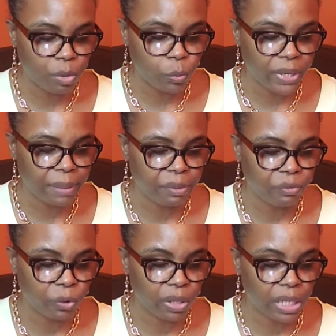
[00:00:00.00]
the ring
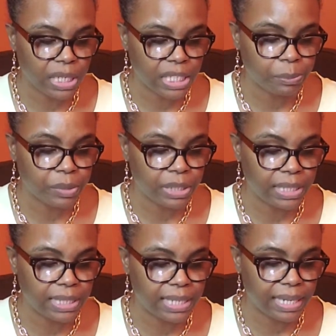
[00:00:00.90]
before the
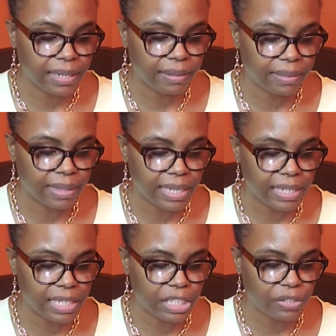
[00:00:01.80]
husband's death, they
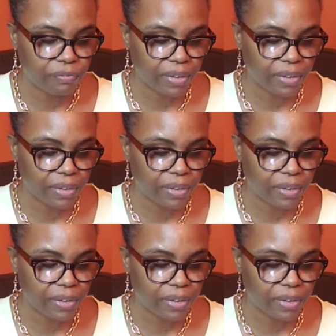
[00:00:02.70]
need to